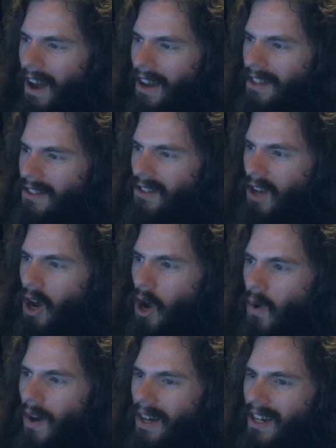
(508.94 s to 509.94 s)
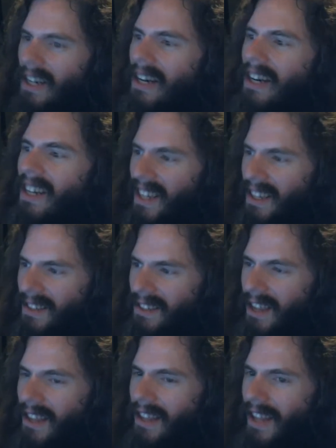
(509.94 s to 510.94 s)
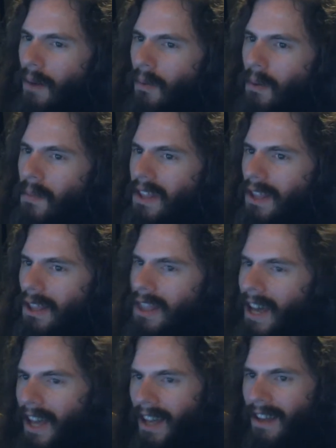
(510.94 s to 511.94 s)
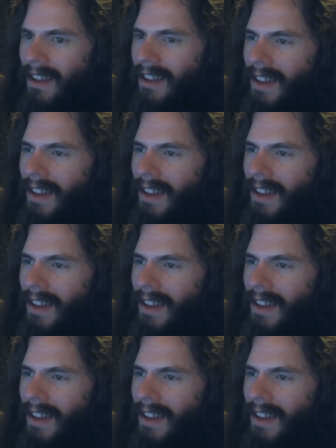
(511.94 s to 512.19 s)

So, he said that that would be the thing.